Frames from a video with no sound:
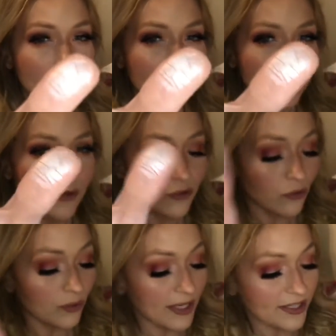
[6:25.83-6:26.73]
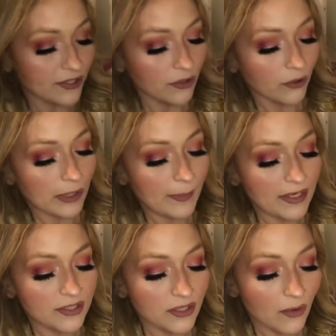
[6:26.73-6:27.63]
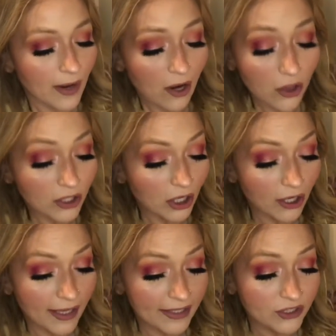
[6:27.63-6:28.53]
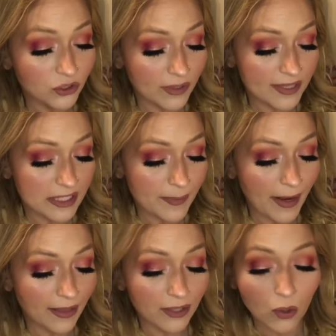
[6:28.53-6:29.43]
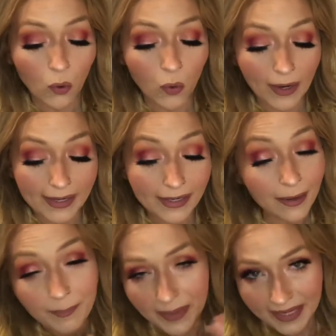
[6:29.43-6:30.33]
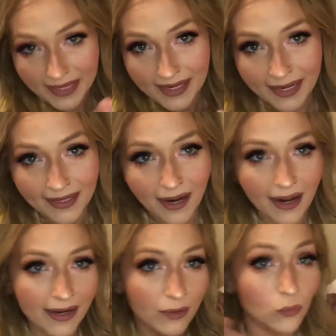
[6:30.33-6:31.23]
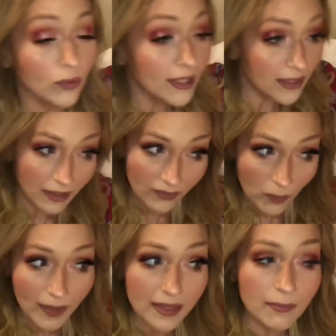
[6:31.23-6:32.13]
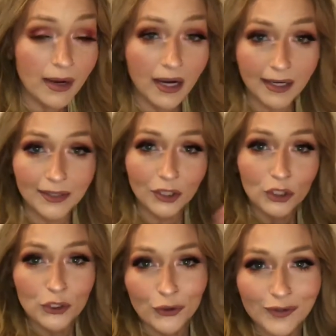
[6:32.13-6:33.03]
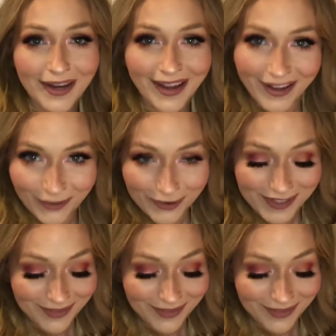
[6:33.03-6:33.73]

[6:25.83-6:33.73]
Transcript: Those are nice and creamy. So all in all, I enjoyed this palette quite a bit and I really love the way that my eye look turned out.